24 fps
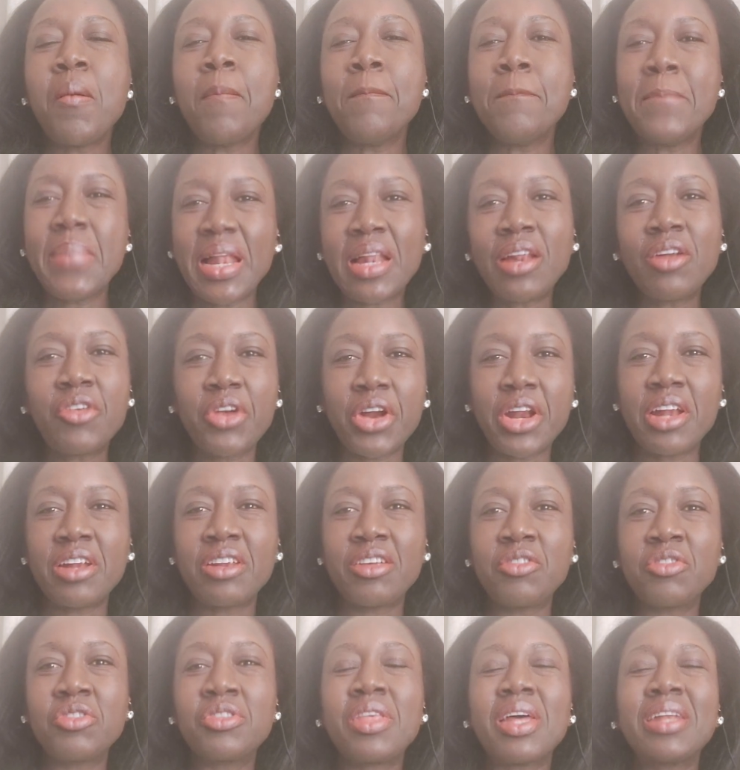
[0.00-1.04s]
male
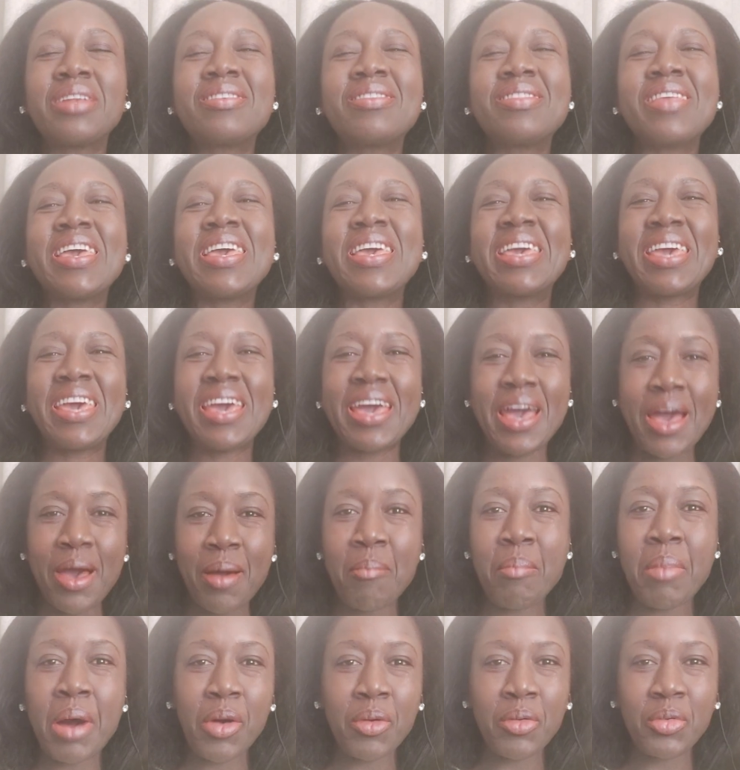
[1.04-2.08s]
relatives that they care
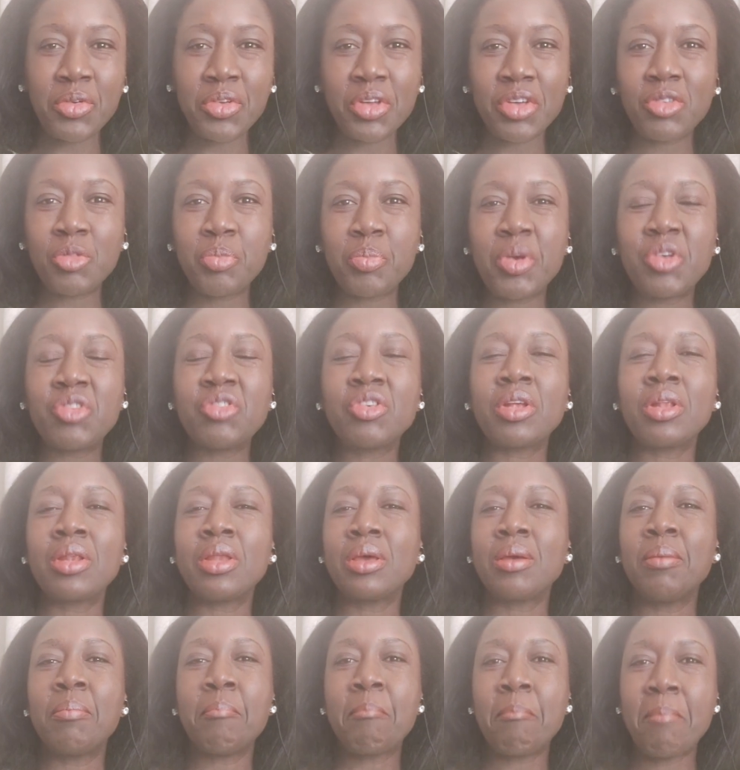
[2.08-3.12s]
about,
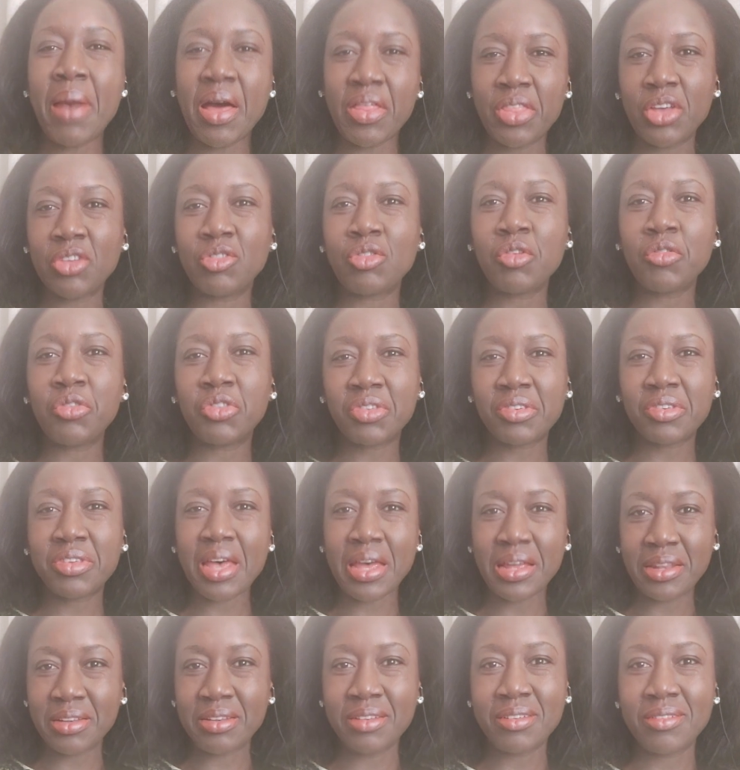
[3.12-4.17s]
especially mothers of
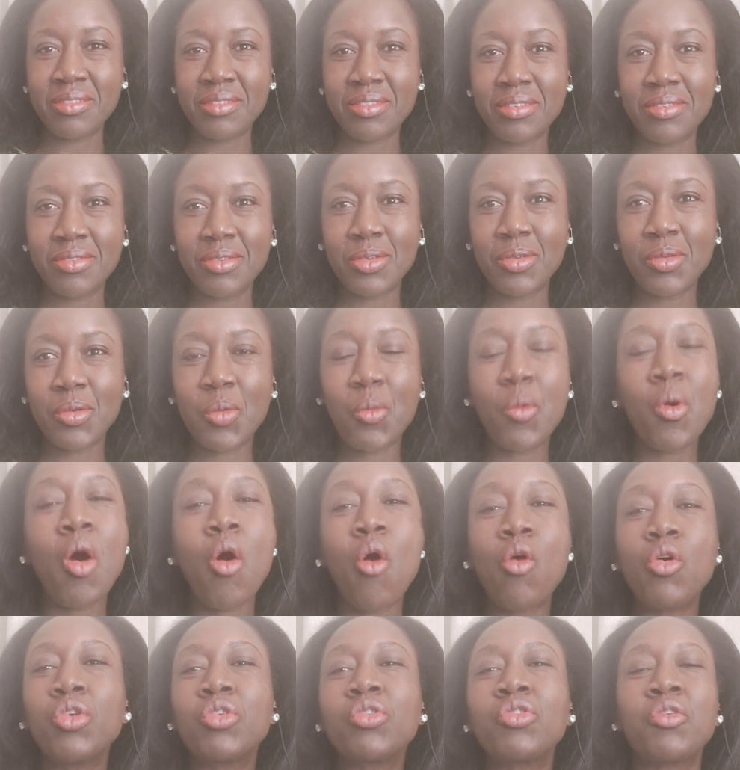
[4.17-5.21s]
sons, were
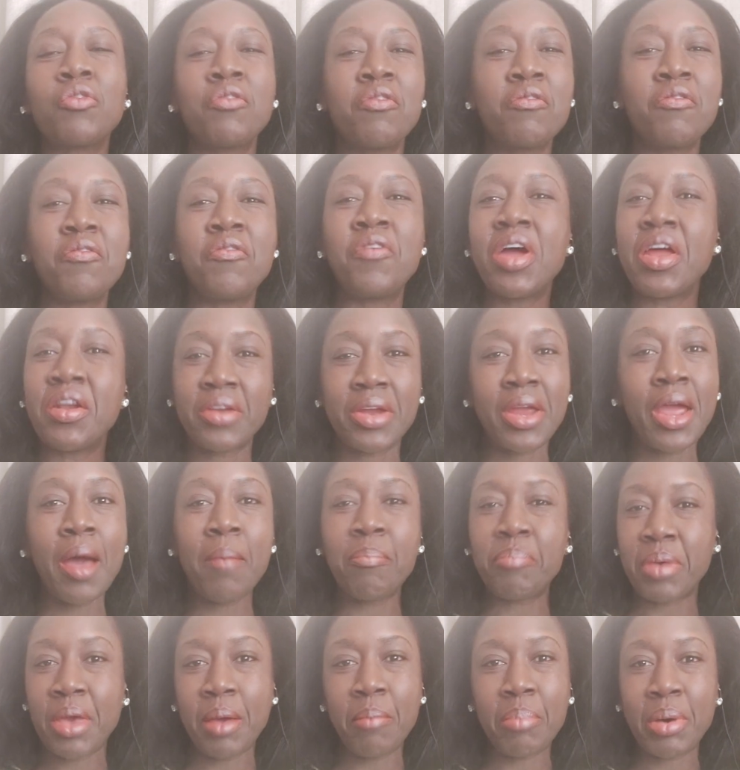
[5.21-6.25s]
also very
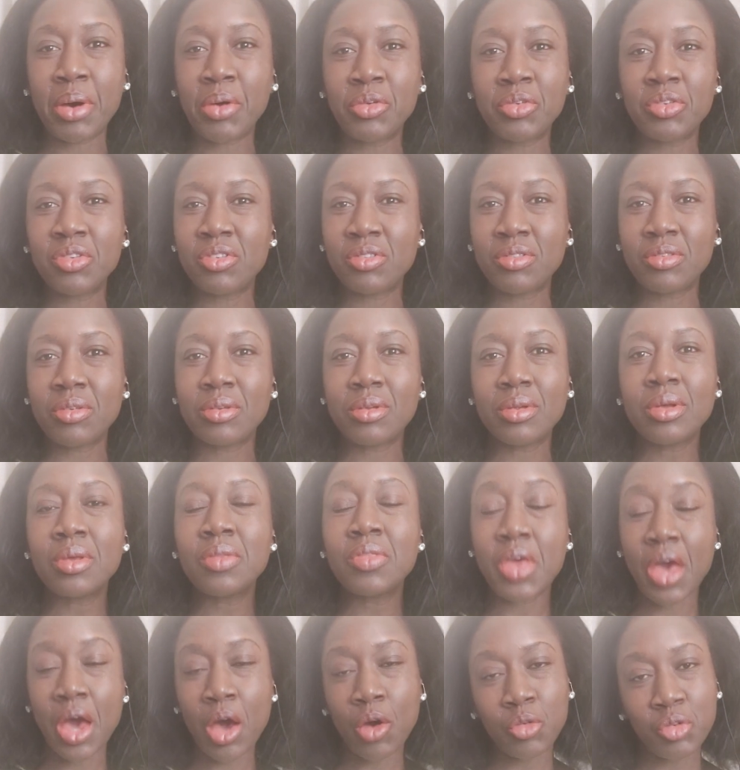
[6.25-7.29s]
happy about
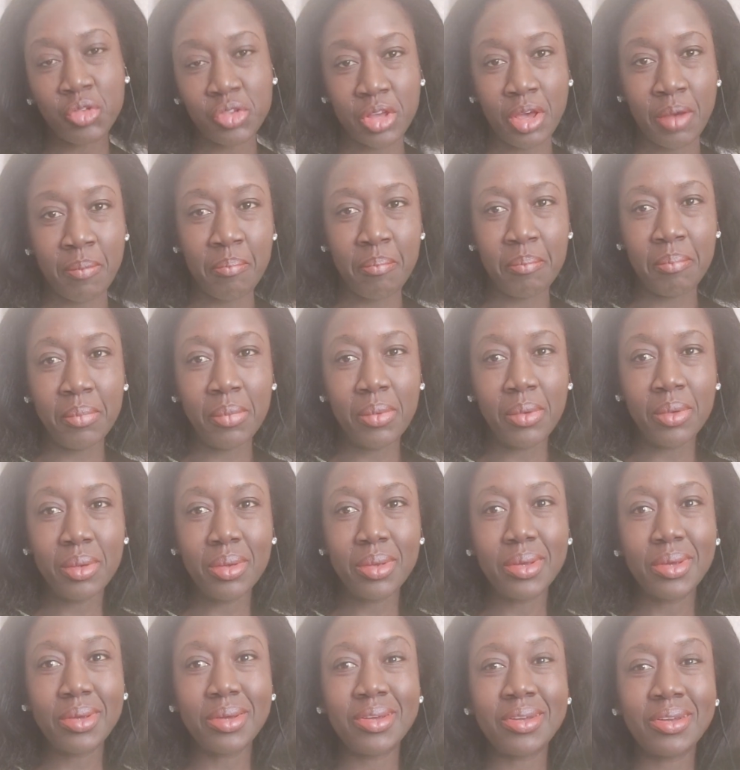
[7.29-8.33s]
the outcome.
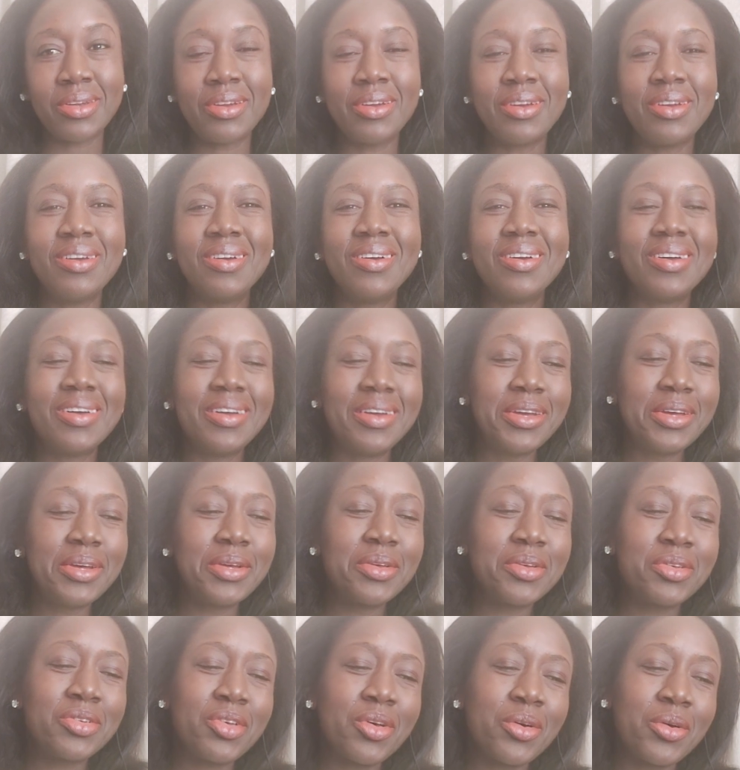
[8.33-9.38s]
Yeah.
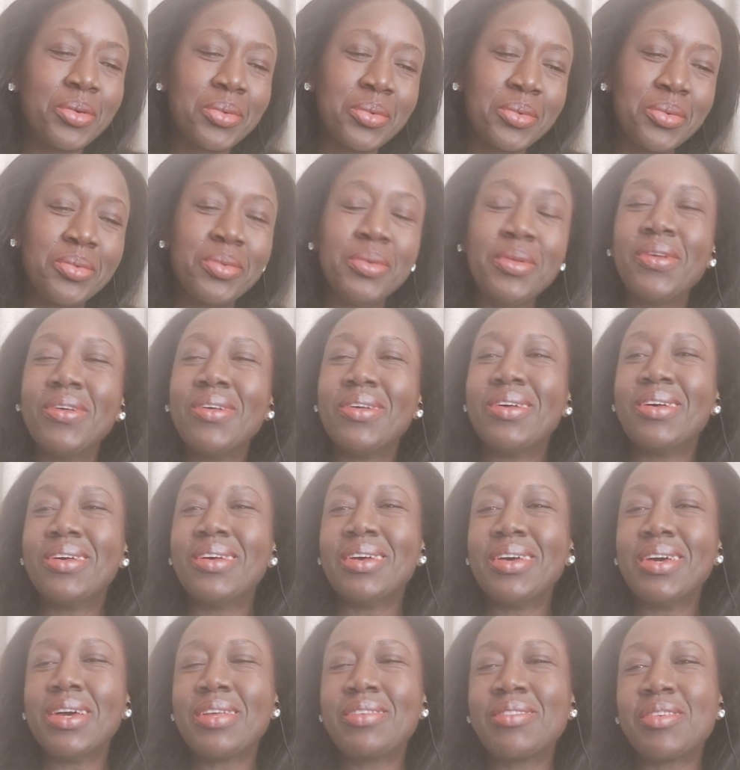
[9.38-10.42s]
So
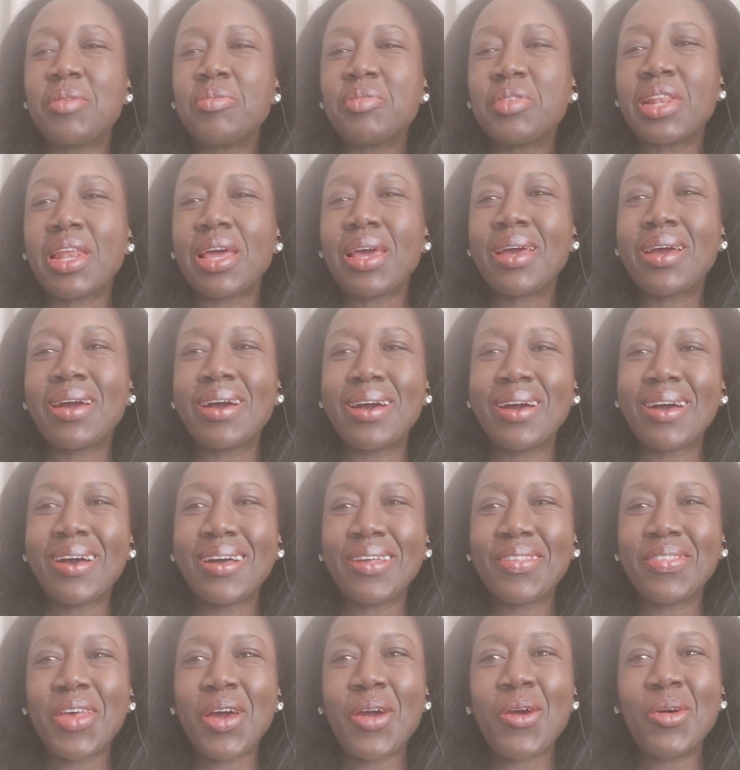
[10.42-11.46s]
it seems like
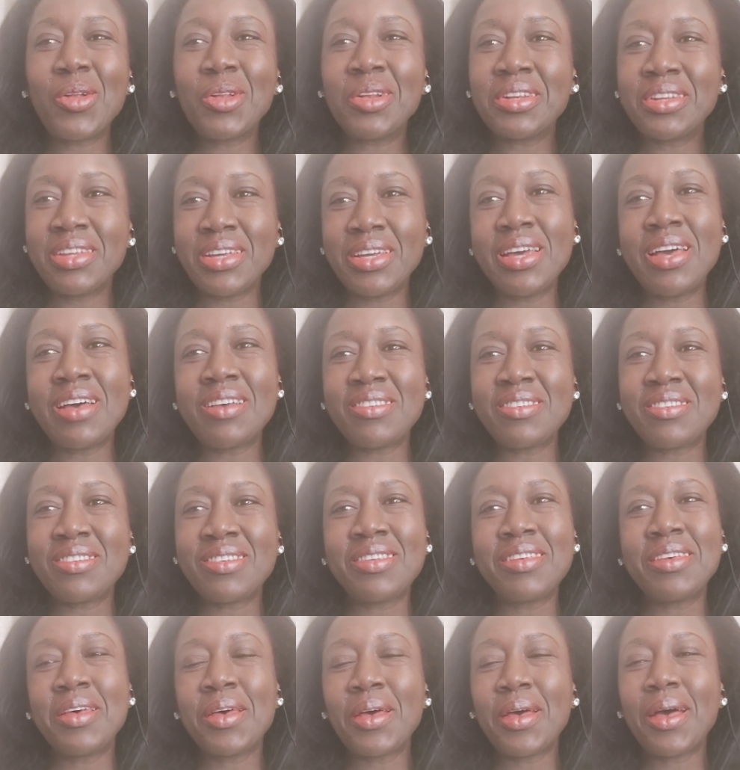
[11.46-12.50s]
the gold
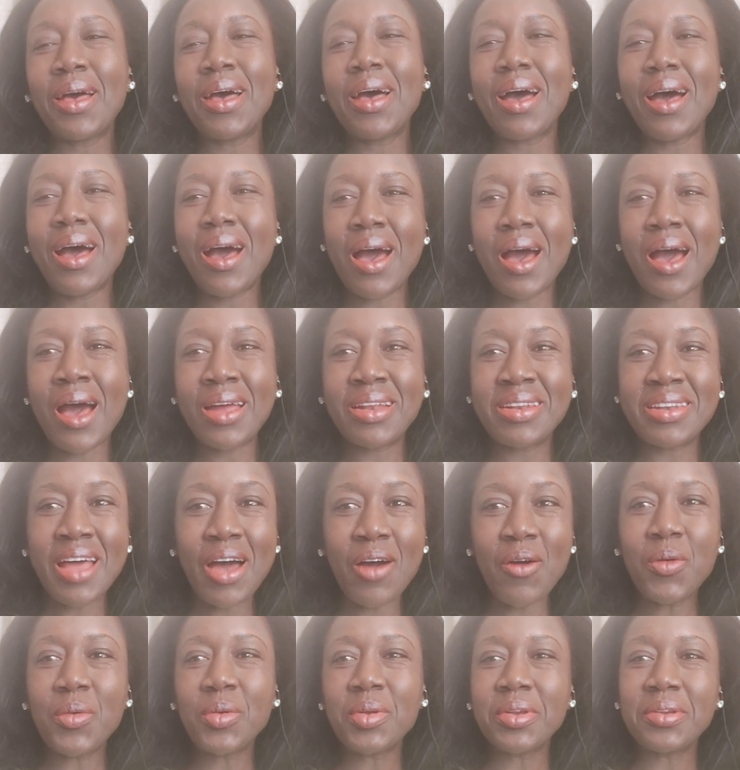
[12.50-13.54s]
diggers are
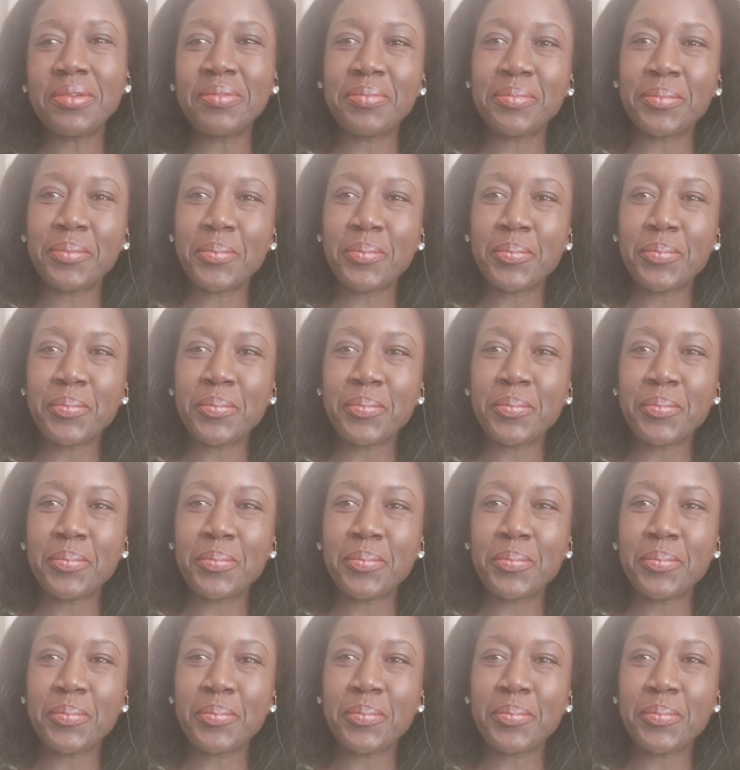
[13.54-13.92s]
down